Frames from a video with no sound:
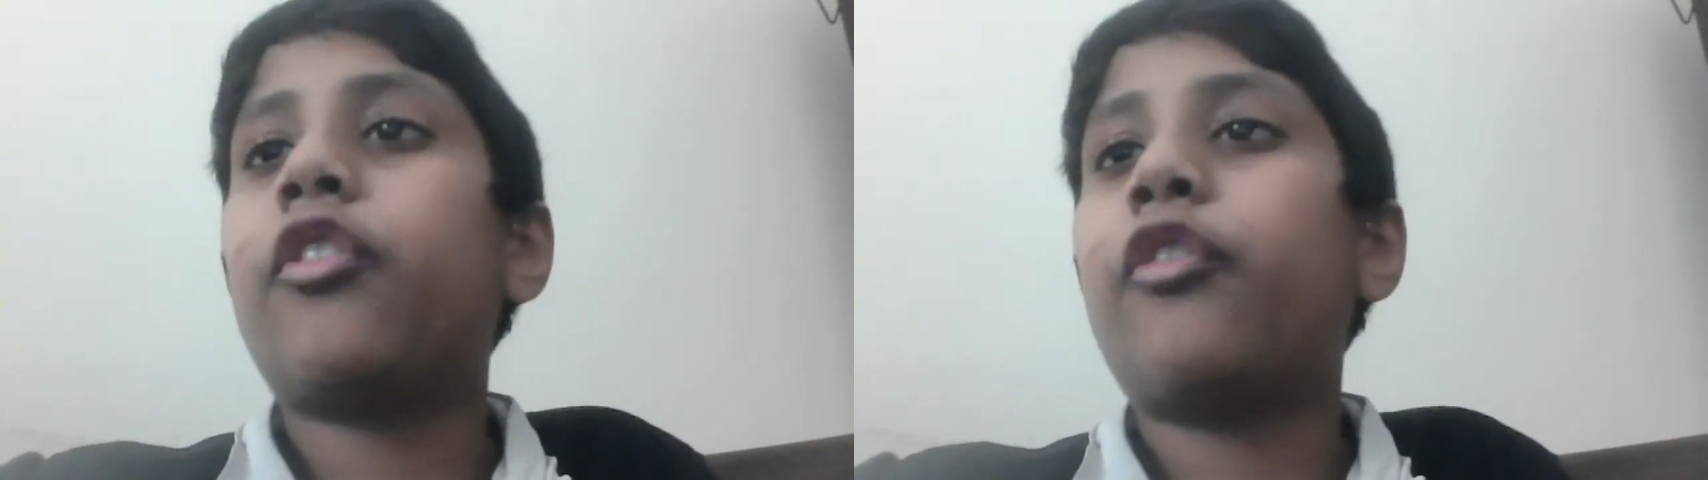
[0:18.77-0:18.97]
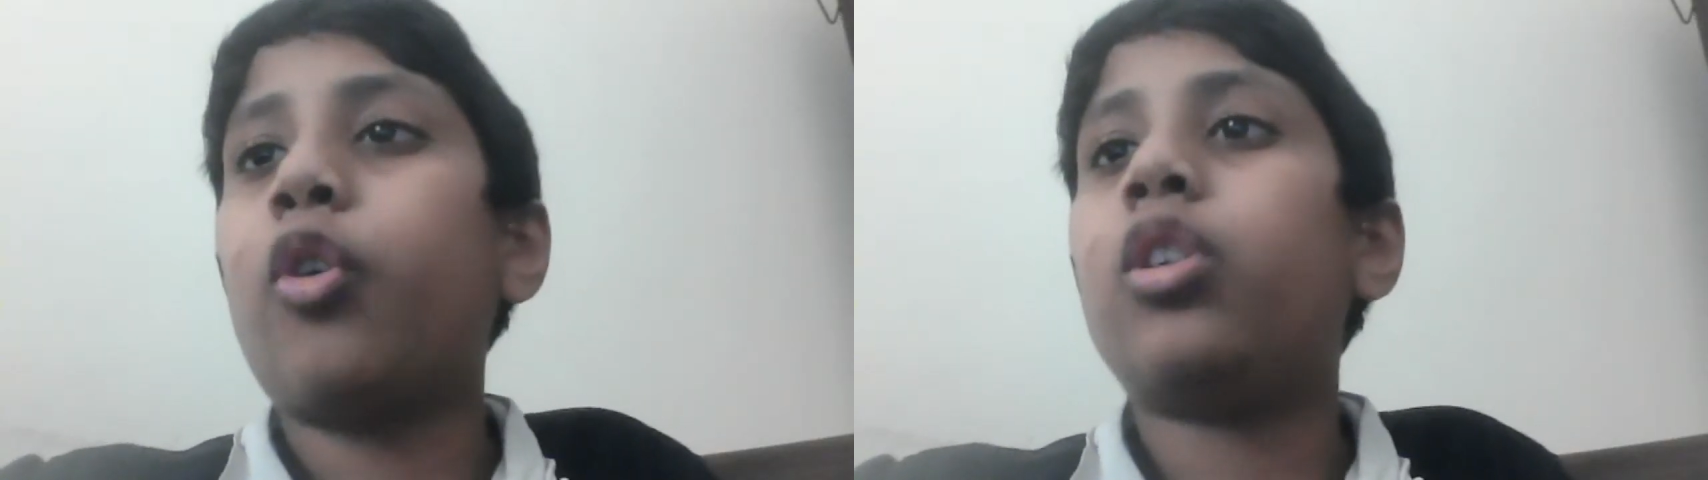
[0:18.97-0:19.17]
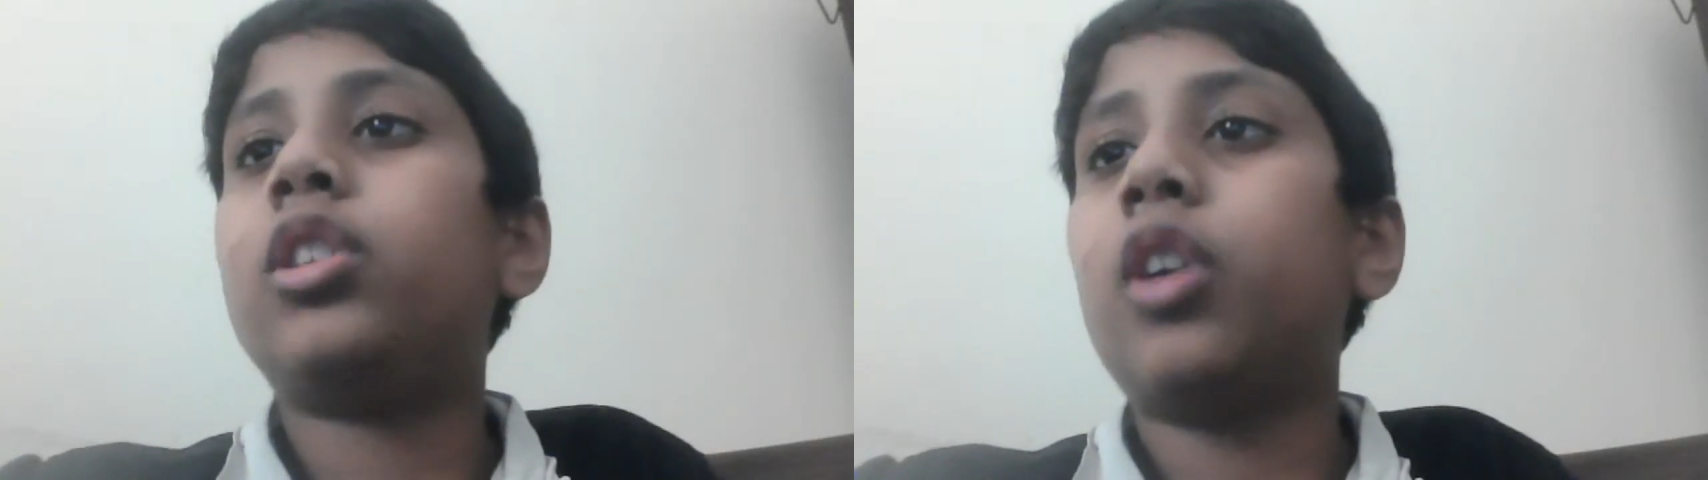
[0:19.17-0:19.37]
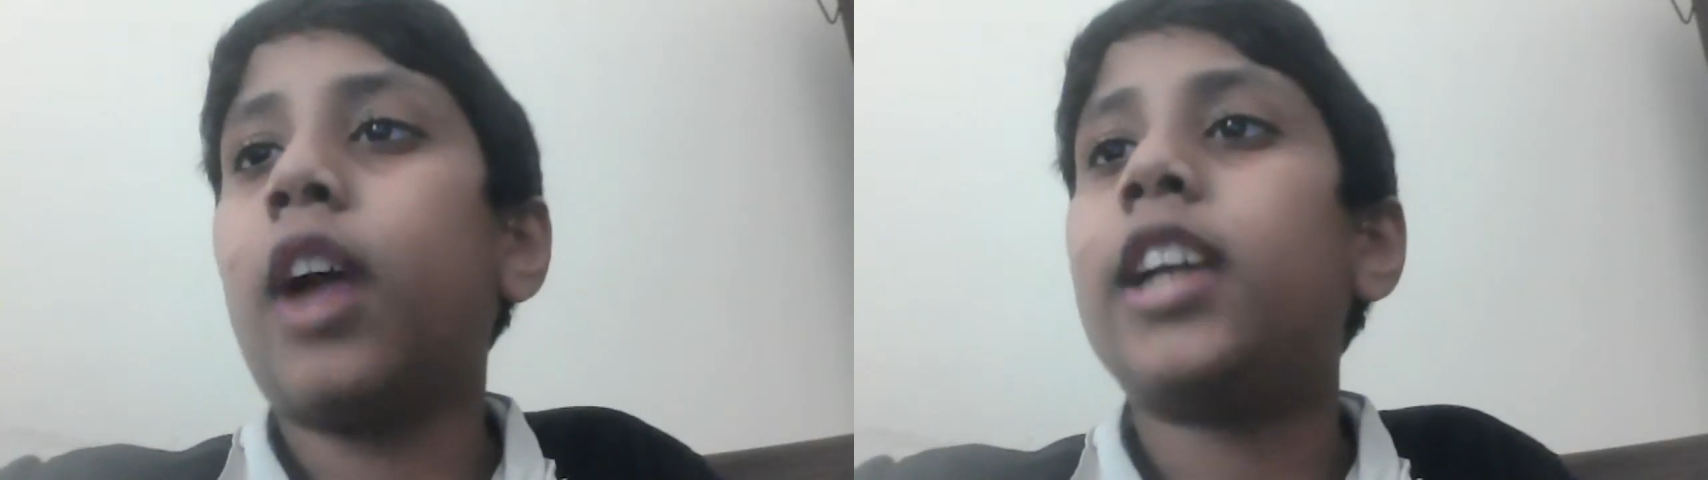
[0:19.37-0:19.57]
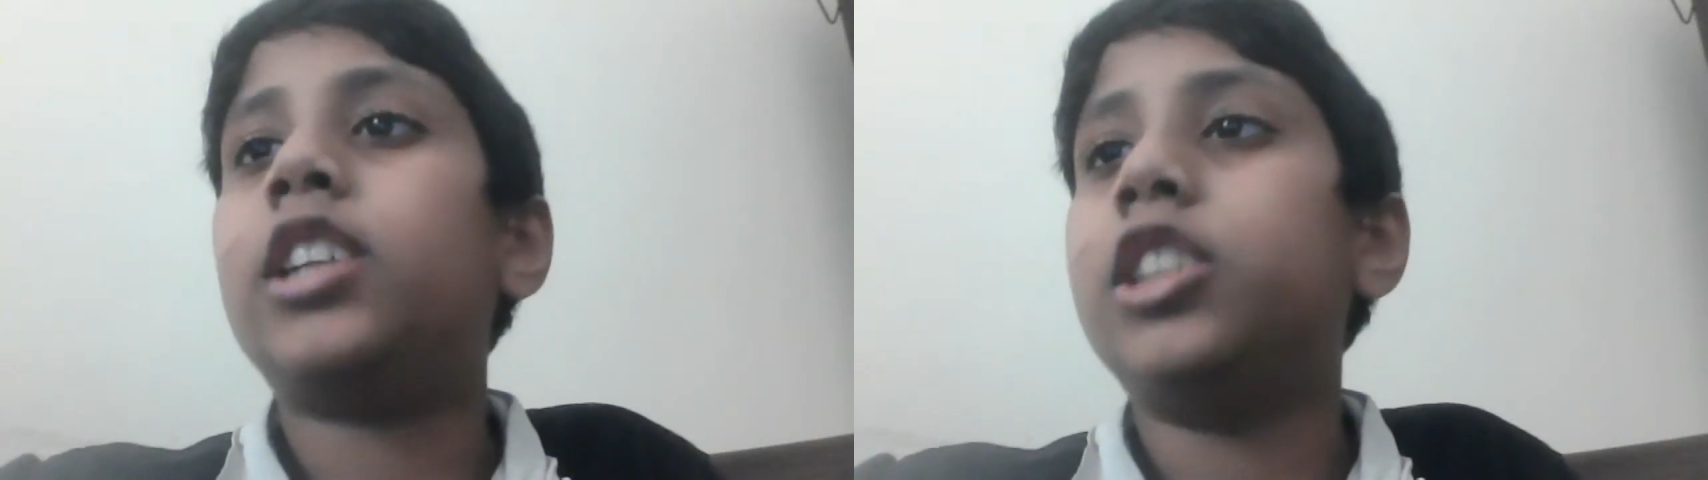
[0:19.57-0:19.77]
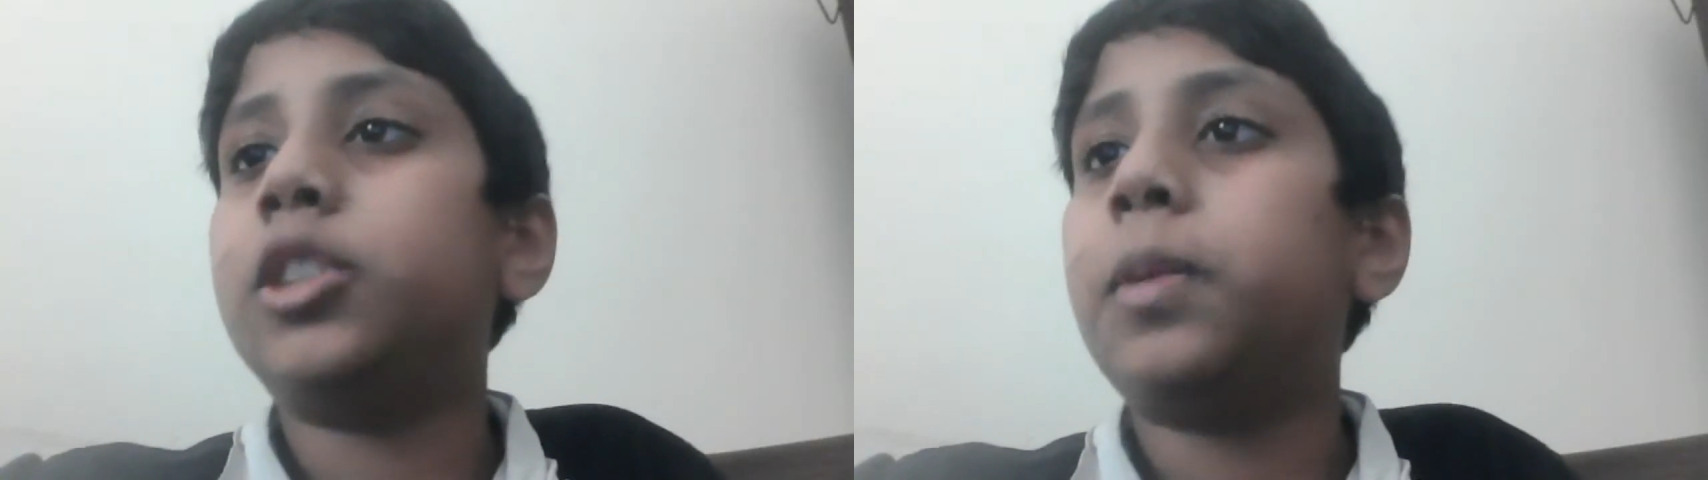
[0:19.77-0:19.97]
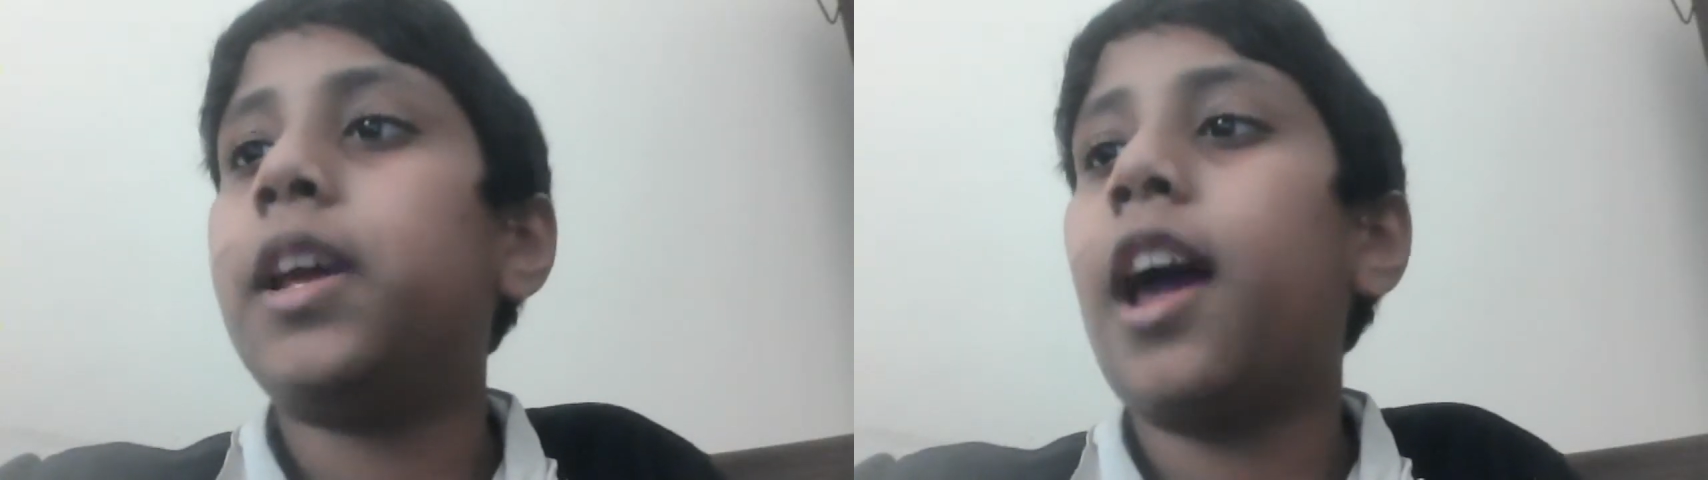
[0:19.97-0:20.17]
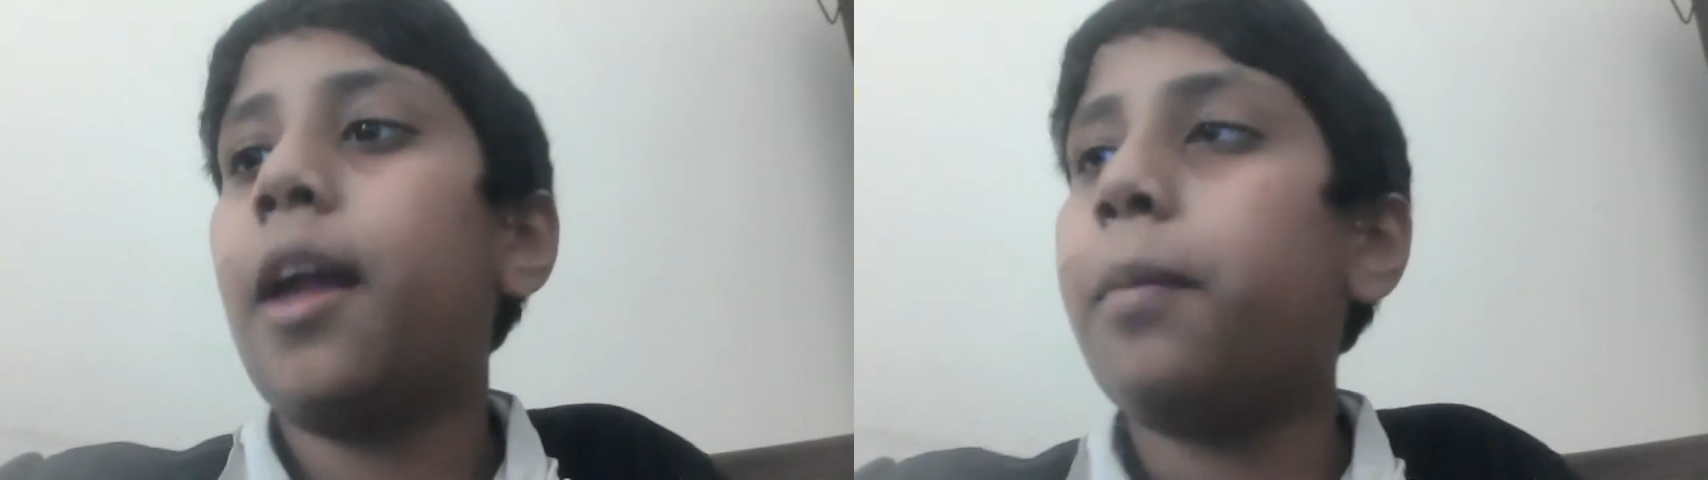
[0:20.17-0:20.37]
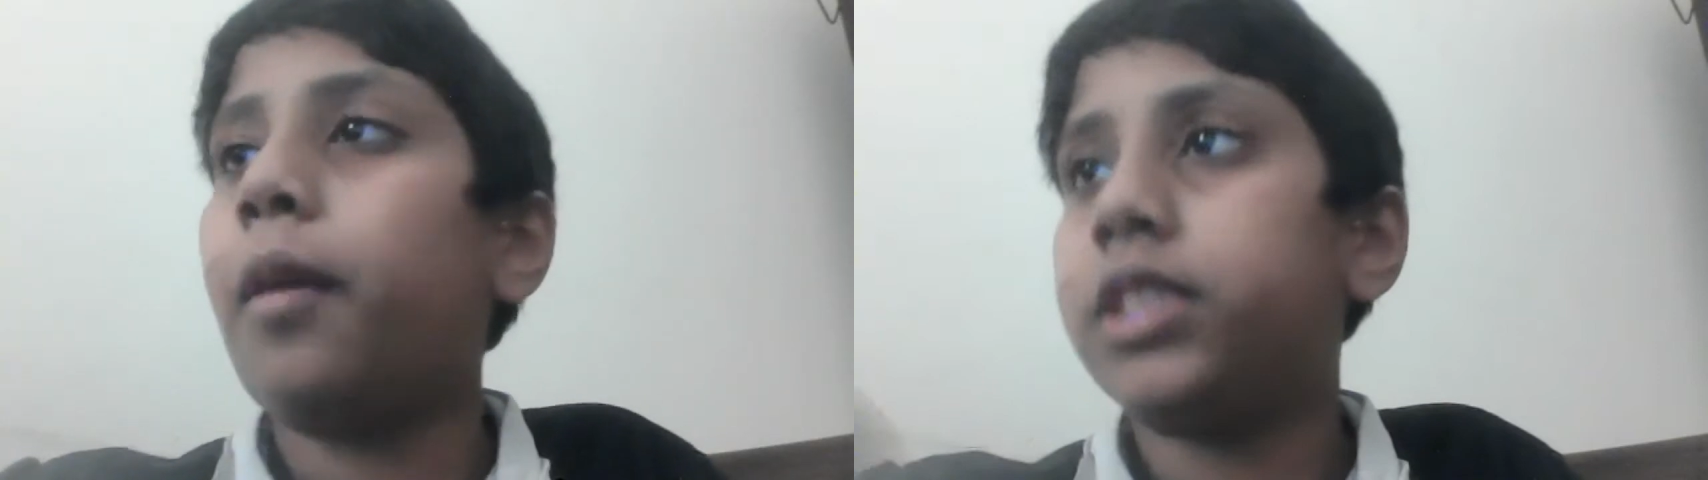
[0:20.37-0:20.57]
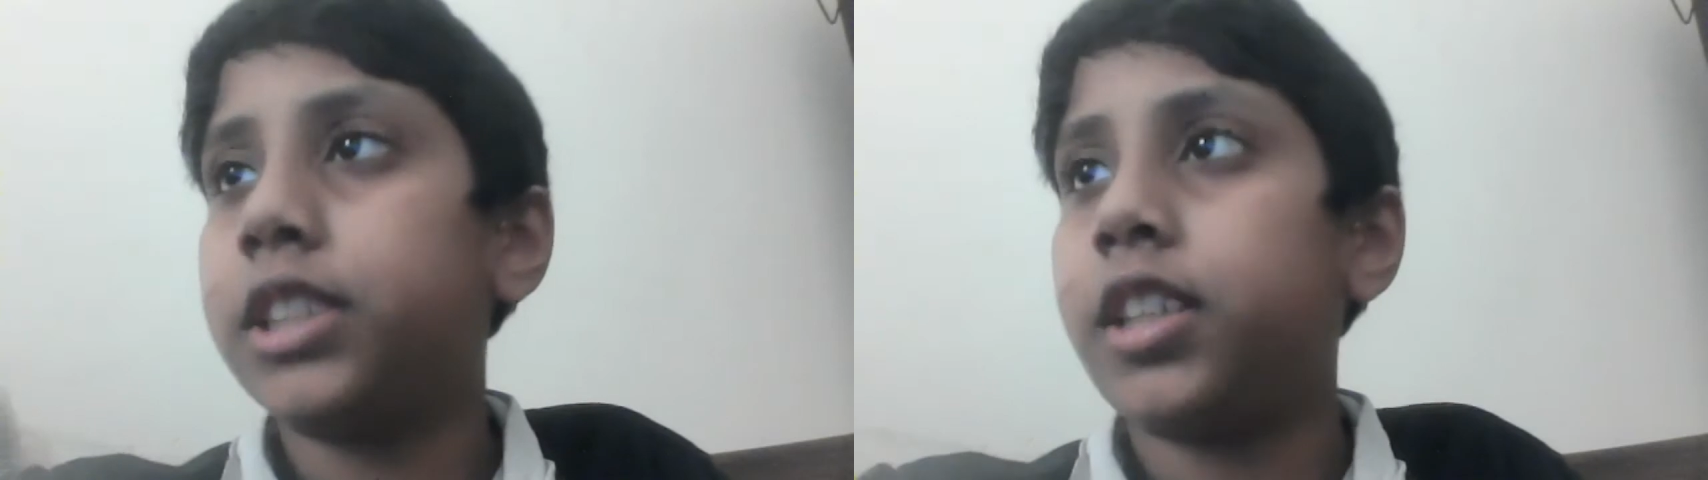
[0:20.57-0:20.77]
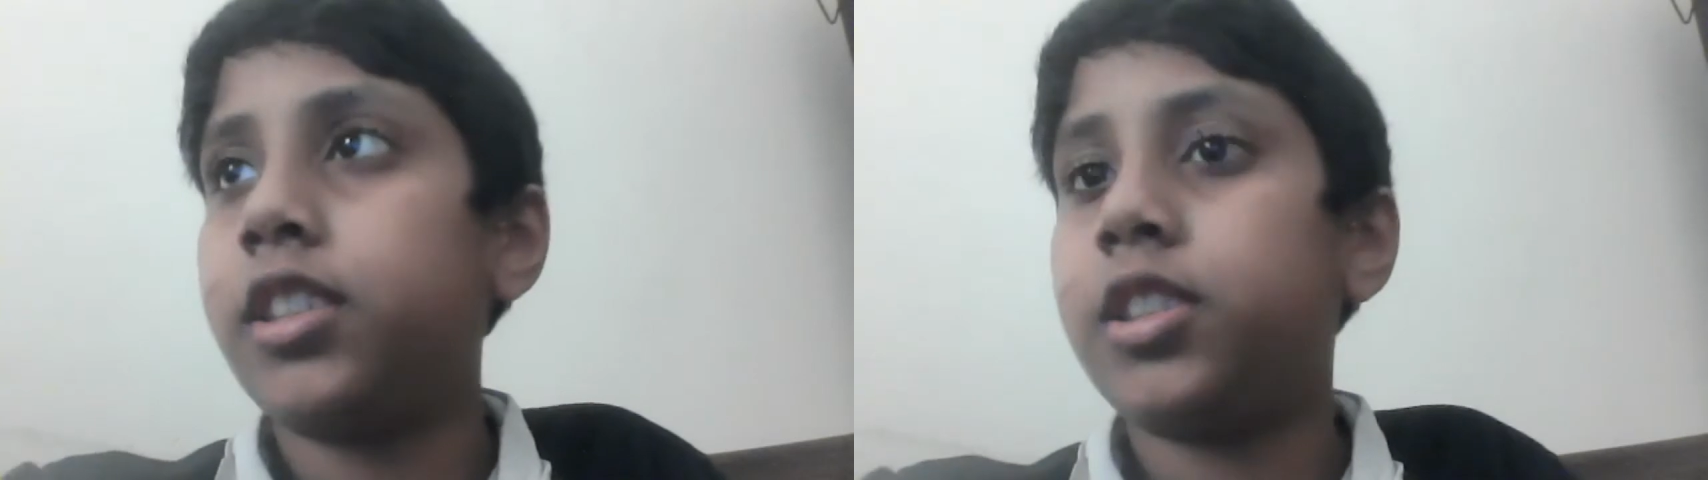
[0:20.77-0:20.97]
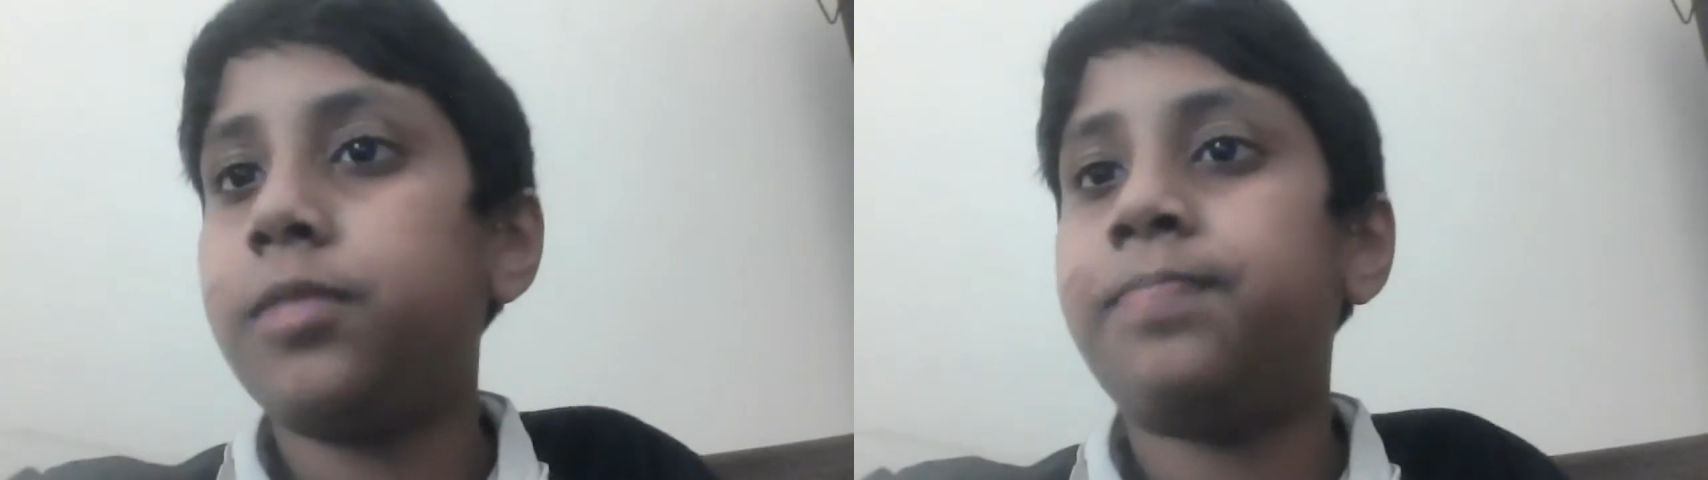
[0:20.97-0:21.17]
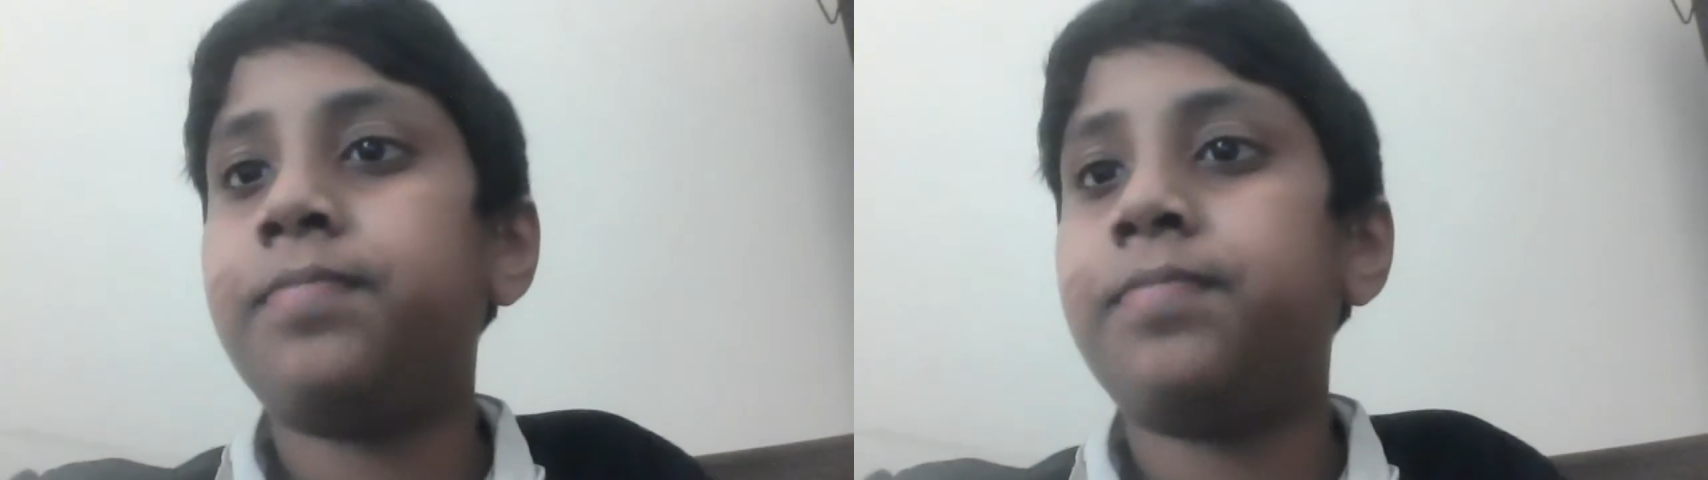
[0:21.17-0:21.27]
for the right display and power settings.